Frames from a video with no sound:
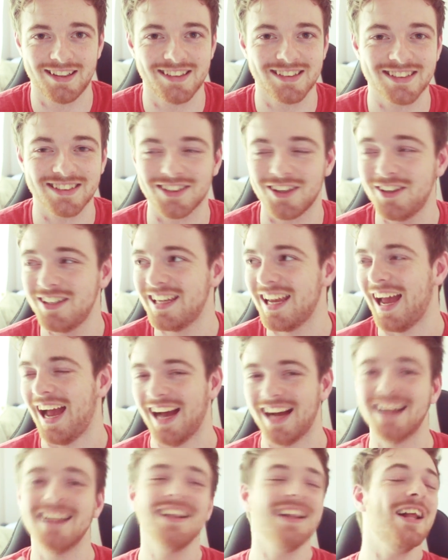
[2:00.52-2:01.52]
So
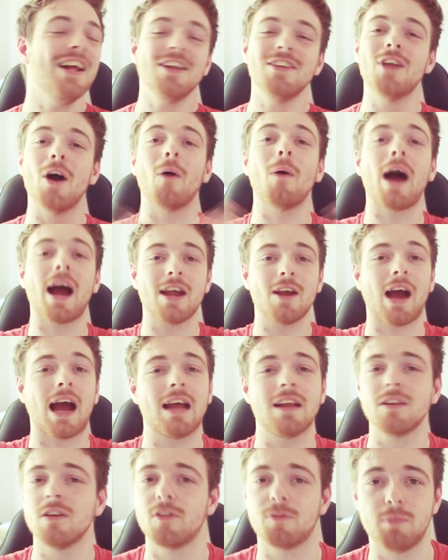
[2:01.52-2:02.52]
yeah, no, I,
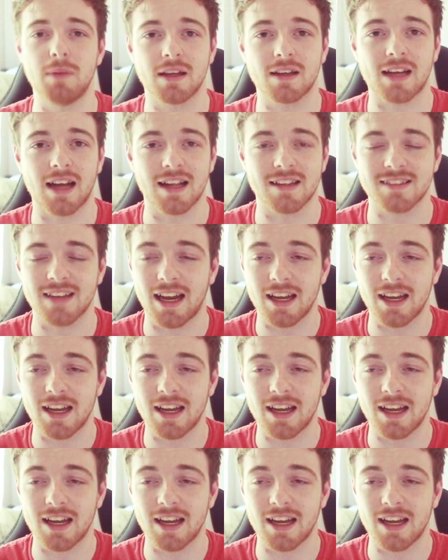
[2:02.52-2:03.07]
I love meerkats.